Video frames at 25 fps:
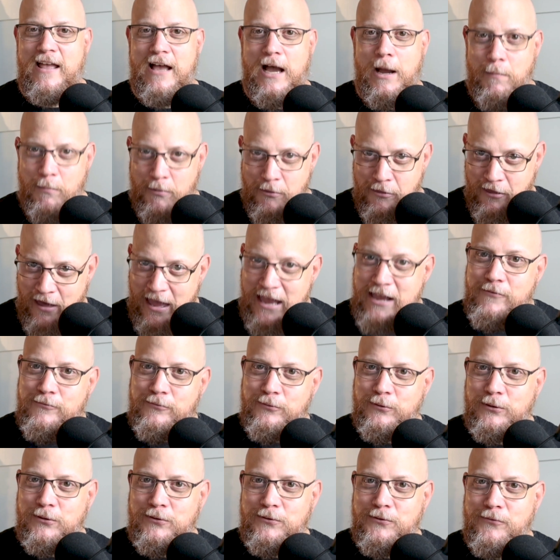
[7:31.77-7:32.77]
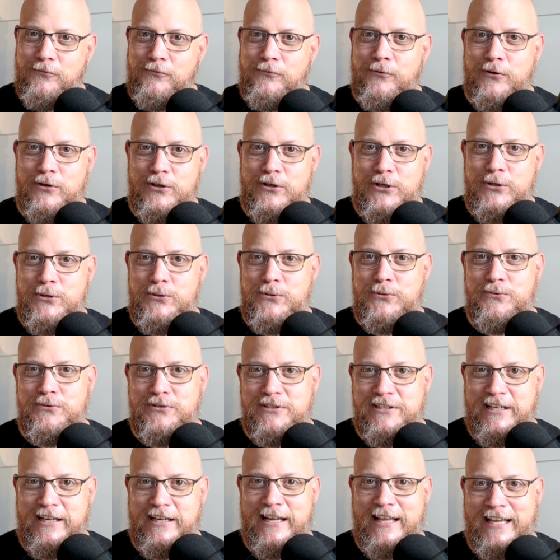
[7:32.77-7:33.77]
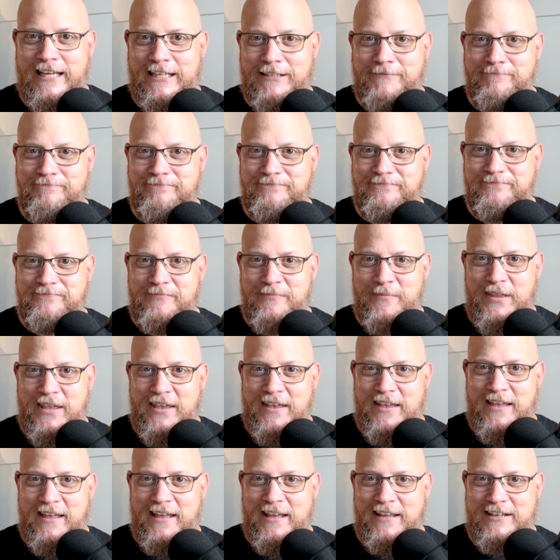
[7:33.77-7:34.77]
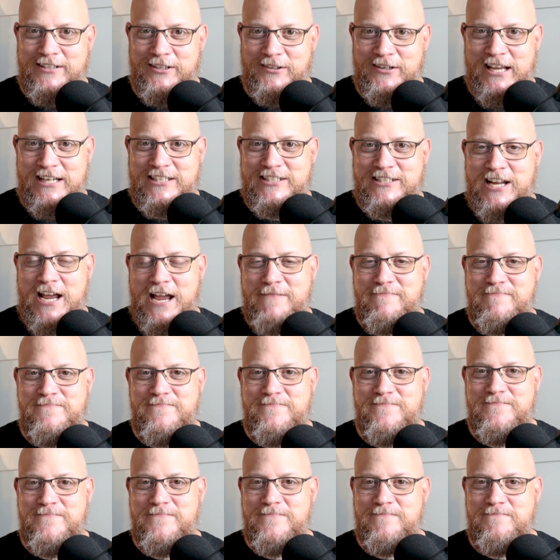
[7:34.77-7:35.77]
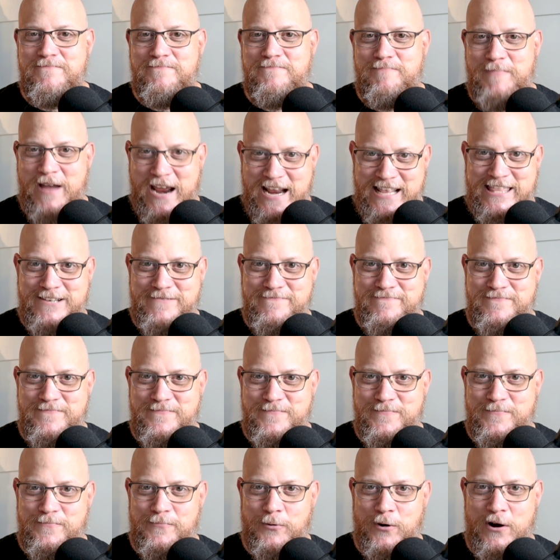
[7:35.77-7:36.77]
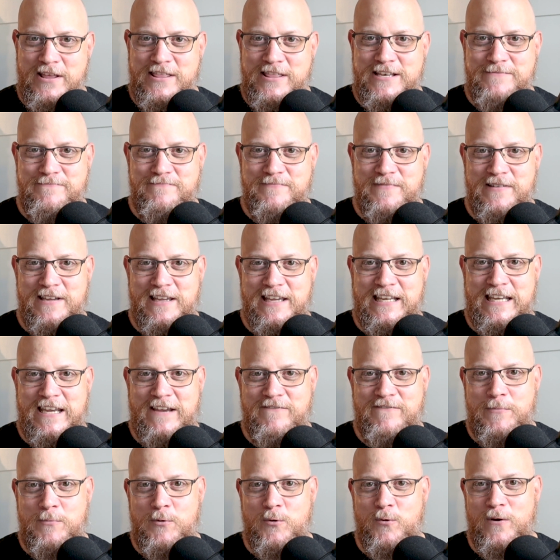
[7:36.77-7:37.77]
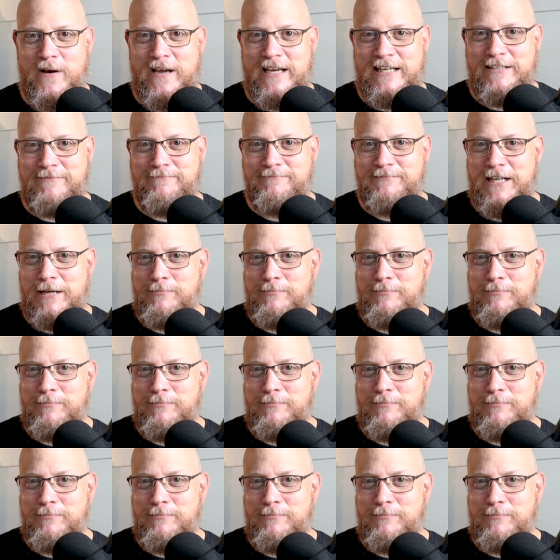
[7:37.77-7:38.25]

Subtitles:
I'm thankful for you today. Until next time, make them, pray them, and give them away.